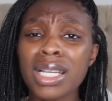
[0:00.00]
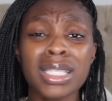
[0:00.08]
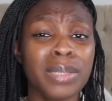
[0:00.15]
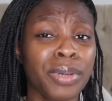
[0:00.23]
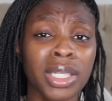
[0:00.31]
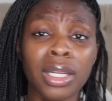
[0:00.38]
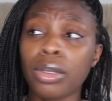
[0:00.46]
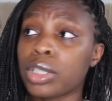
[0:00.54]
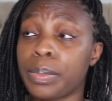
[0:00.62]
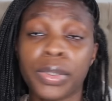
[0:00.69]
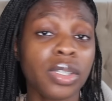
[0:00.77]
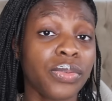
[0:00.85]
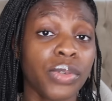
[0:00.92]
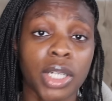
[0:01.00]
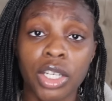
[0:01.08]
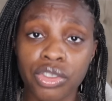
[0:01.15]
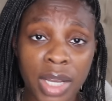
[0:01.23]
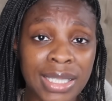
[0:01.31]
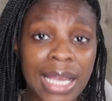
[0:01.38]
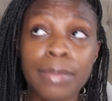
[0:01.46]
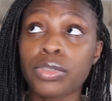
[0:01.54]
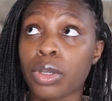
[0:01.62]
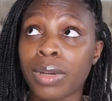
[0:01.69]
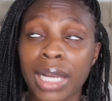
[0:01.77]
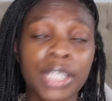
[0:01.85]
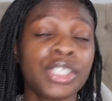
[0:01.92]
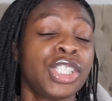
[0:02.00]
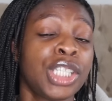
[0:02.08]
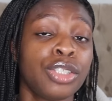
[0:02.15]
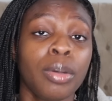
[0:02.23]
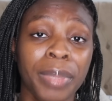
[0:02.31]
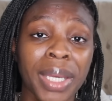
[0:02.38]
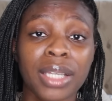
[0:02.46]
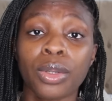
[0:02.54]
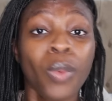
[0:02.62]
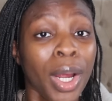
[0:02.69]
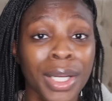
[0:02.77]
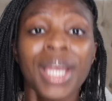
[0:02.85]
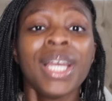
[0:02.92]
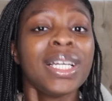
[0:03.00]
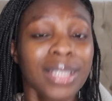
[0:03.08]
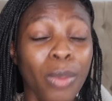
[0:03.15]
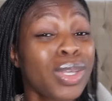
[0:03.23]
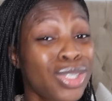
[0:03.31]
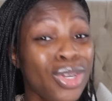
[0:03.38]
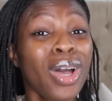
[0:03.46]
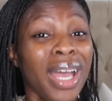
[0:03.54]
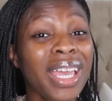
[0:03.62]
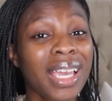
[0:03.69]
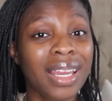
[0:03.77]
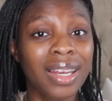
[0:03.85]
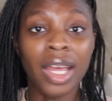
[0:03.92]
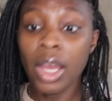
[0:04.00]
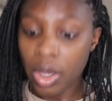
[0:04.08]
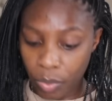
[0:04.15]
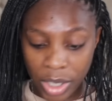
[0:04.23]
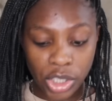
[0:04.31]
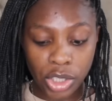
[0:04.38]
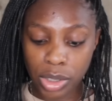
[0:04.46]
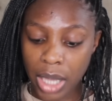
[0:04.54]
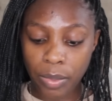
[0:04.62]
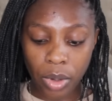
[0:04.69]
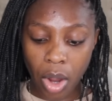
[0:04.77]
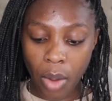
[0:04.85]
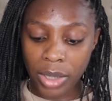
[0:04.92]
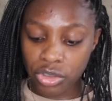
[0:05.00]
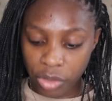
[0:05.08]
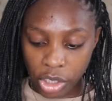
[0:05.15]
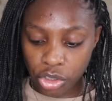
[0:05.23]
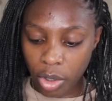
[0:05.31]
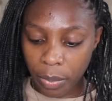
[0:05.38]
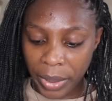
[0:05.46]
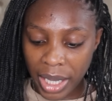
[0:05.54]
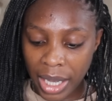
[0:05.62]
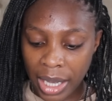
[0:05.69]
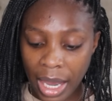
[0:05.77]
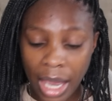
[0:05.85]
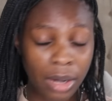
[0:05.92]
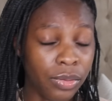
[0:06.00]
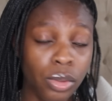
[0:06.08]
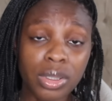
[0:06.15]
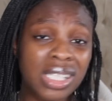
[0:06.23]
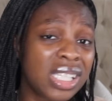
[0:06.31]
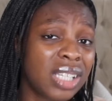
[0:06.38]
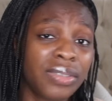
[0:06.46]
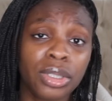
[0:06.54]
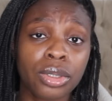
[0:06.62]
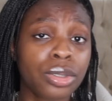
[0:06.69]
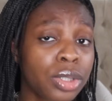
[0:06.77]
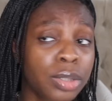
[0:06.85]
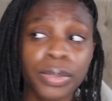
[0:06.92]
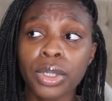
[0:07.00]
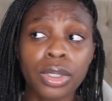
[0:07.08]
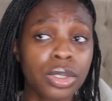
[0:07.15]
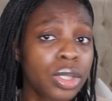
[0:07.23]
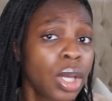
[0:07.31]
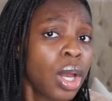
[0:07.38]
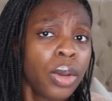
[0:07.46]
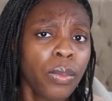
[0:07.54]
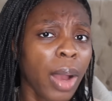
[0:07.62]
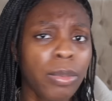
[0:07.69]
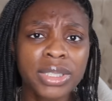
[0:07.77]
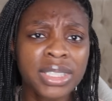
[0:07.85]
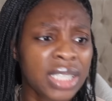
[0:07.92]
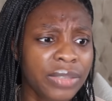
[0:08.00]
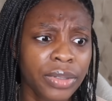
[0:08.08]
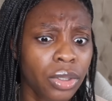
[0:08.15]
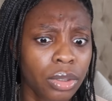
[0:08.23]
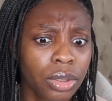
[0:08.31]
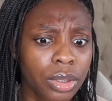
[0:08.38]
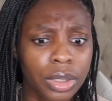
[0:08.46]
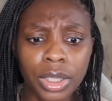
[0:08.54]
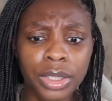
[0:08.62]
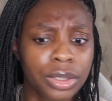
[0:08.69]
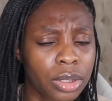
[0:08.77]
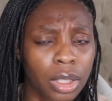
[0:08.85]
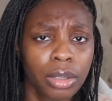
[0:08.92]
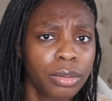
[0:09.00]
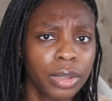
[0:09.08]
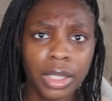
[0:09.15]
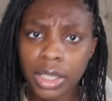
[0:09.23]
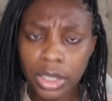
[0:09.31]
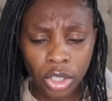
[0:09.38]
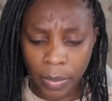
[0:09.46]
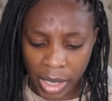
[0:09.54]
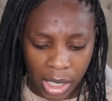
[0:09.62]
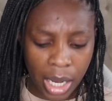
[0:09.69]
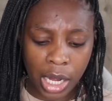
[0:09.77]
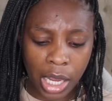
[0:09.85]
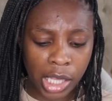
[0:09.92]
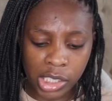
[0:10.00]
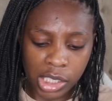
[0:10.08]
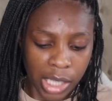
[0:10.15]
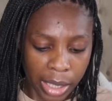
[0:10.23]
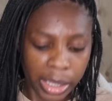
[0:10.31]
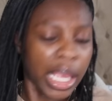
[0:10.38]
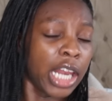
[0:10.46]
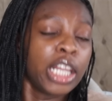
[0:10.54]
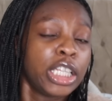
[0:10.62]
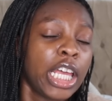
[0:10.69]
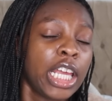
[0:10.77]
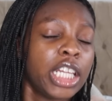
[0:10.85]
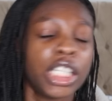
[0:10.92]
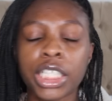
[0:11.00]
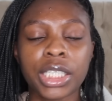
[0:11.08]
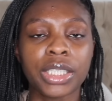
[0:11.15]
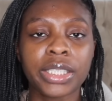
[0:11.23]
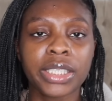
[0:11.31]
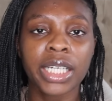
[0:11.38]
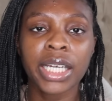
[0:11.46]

Sabrina looked beautiful in her dress. I'm so glad she did not pick the one that we saw her in when they were going dress shopping. And of course, Steven looked good, because why would Steven not look good? So, you know me, they look good.